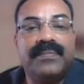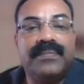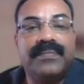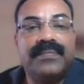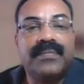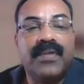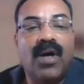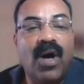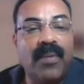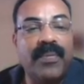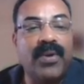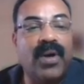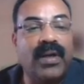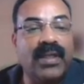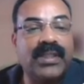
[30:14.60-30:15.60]
Hope you
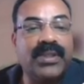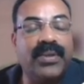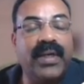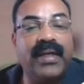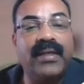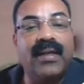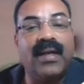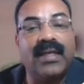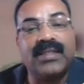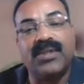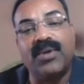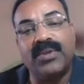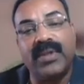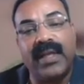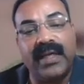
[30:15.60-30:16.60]
understood it. Let us go to
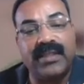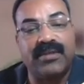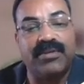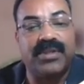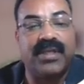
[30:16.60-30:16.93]
the next question.